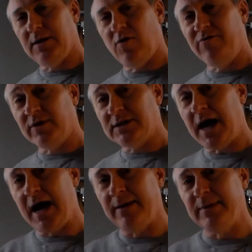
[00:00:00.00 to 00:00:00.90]
over
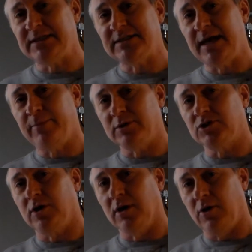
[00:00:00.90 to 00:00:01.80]
time is able
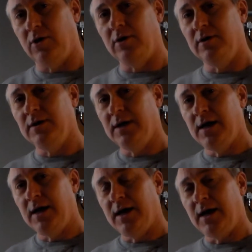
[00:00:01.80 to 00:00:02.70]
to learn
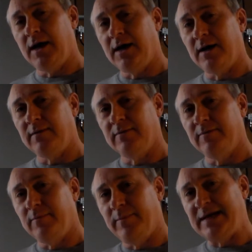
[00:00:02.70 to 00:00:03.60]

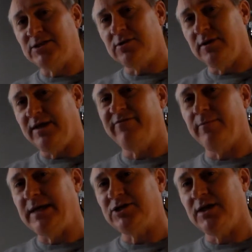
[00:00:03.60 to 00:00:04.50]
based on the
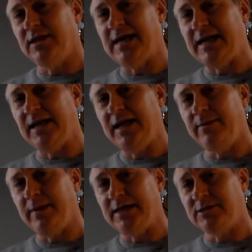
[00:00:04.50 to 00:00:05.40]
information in that
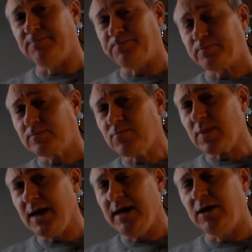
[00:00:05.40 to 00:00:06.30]
database.
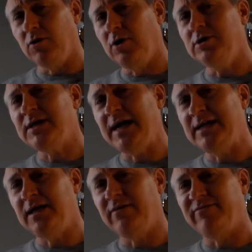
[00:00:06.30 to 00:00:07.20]
It'll learn to
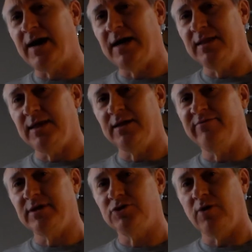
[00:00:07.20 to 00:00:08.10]
identify the
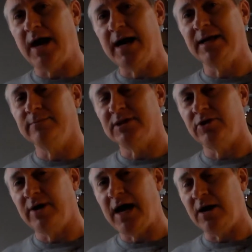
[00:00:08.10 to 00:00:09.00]
individual items in
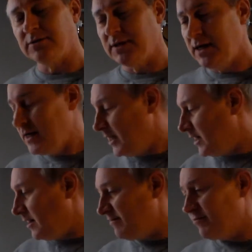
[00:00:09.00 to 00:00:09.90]
your house.
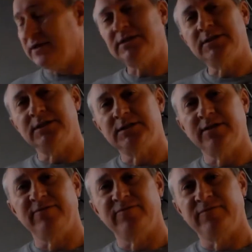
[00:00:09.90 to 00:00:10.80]
For instance,
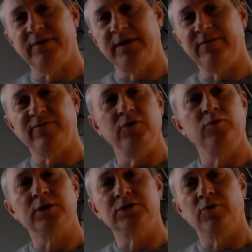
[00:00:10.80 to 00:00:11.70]
if you
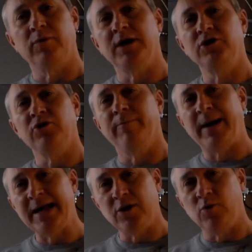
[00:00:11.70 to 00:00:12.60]
were to run your
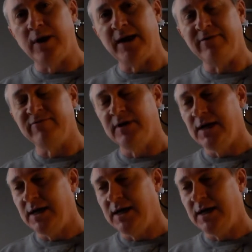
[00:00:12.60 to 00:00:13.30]
microwave,